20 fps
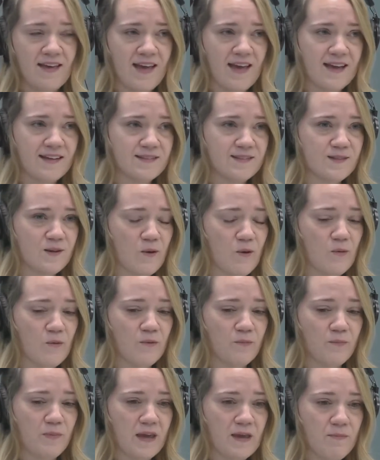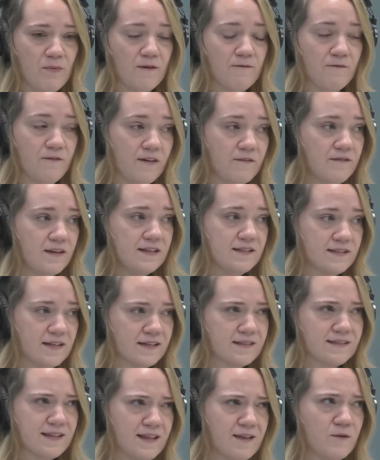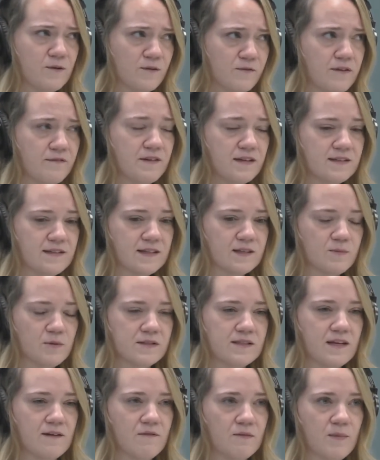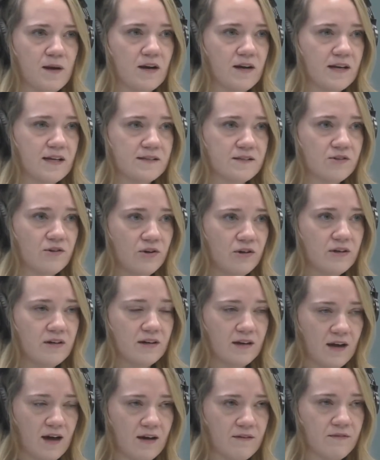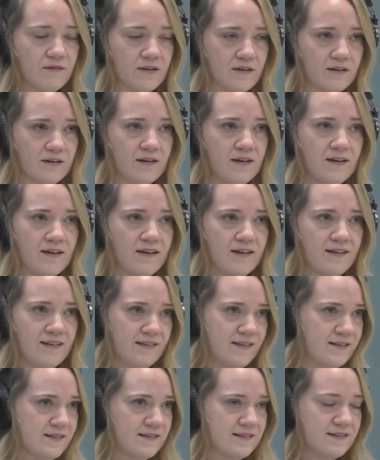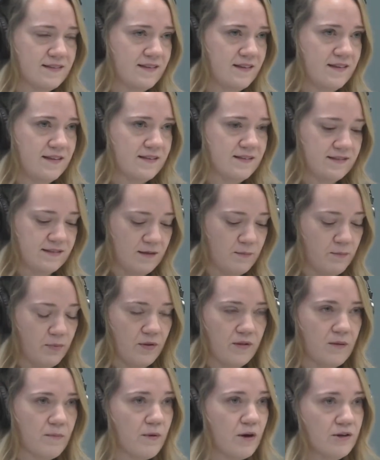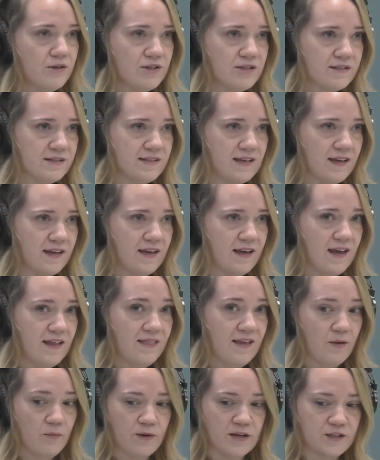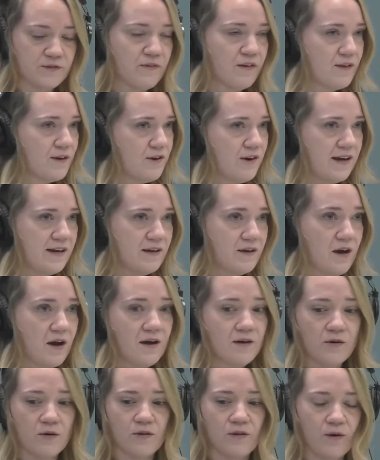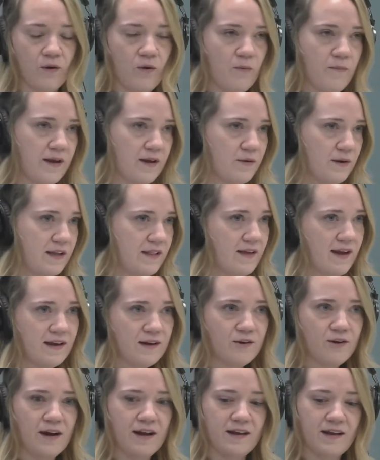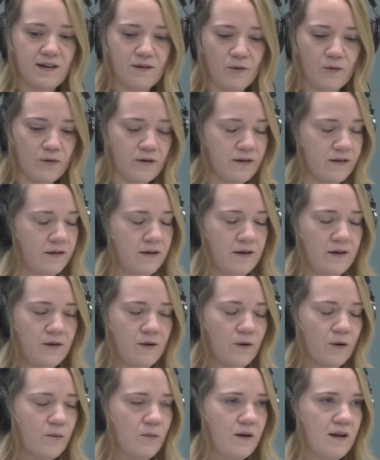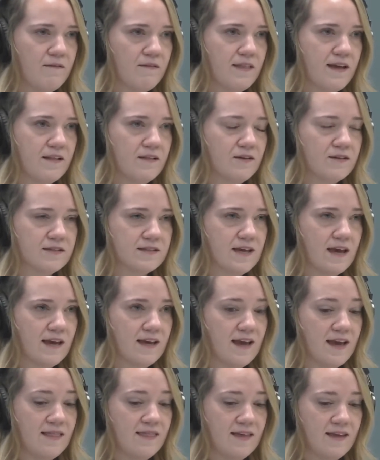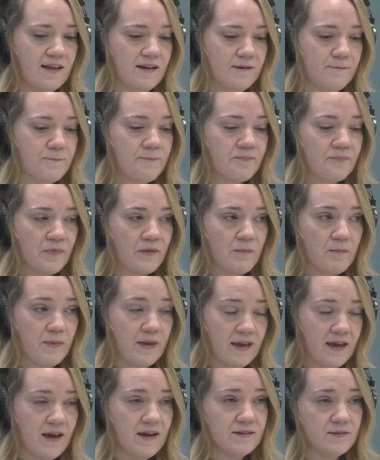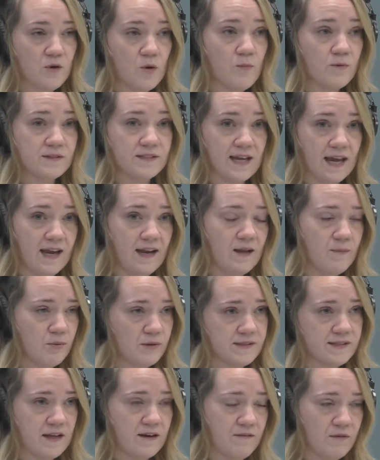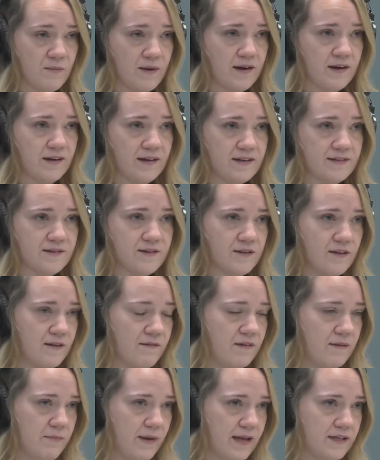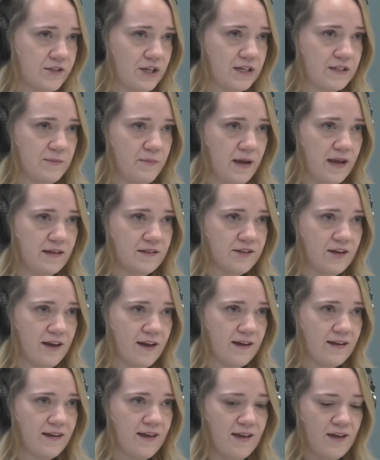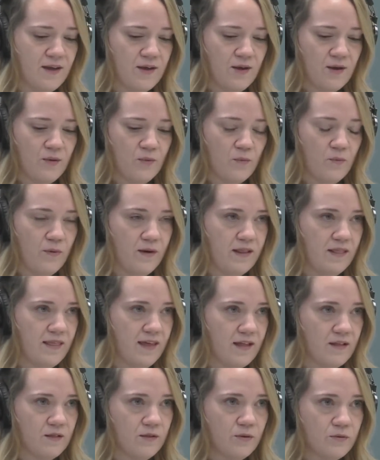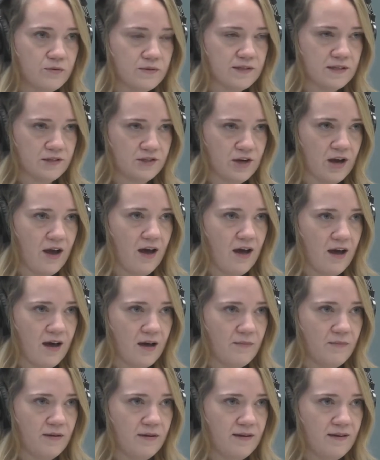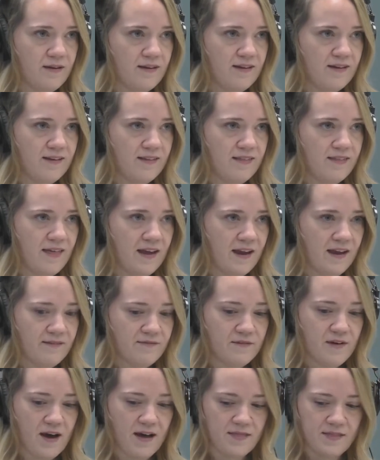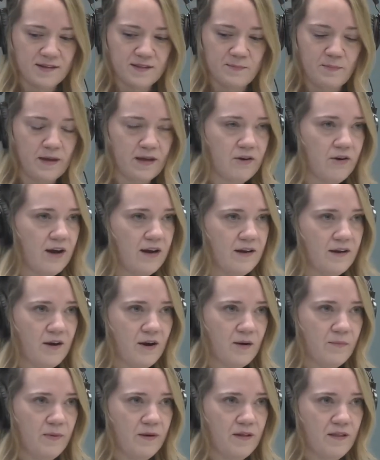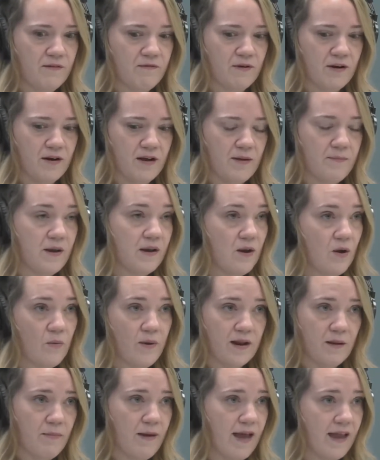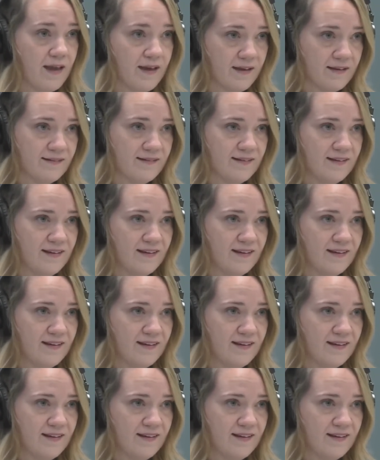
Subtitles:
And so I think it was 56% of Americans couldn't cover this simple emergency, and they reach for their credit card or their home equity line of credit or whatever that looks like. And then because almost 80% of Americans are living paycheck to paycheck, when they lose a job, they've got this big credit card bill they've run up and no way to pay it.